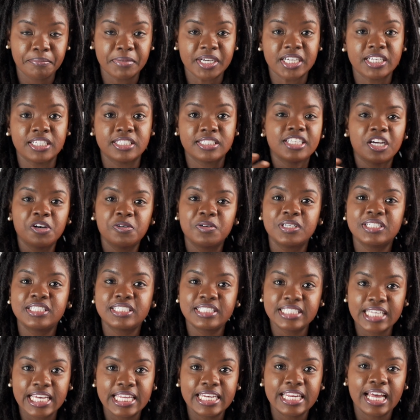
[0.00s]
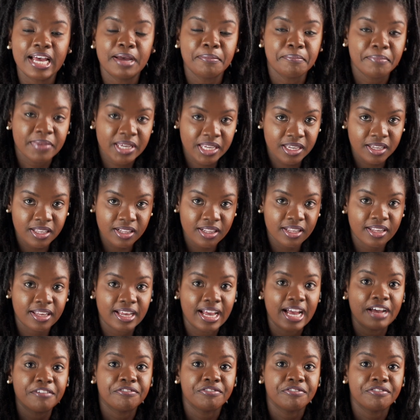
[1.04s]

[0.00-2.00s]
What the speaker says: because they will send a